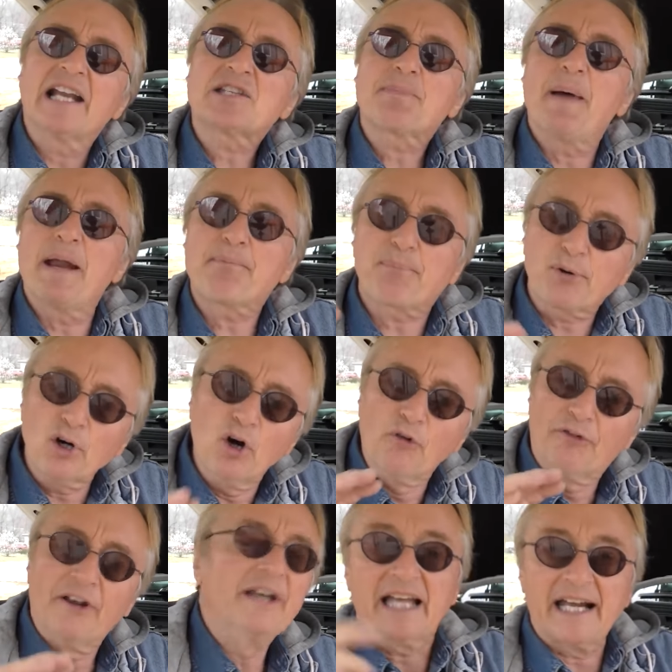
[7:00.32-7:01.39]
and it's been
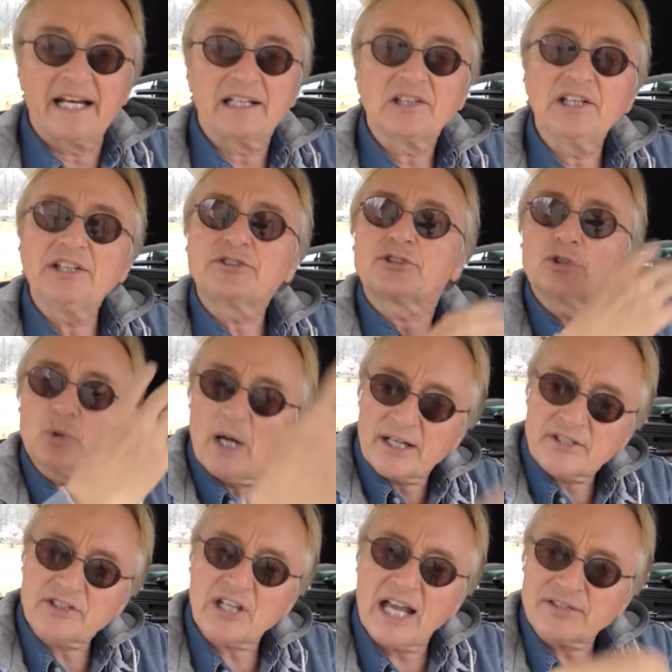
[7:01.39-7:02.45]
proven that it leads to
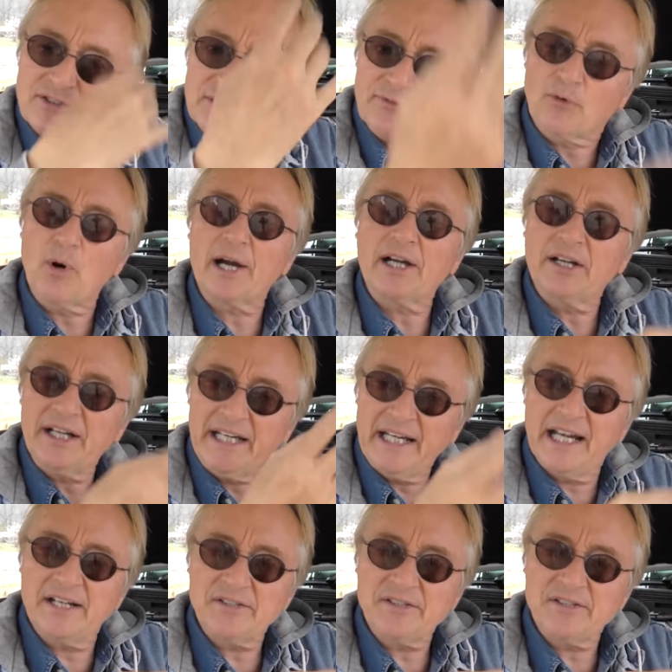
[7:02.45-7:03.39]
excessive wear in the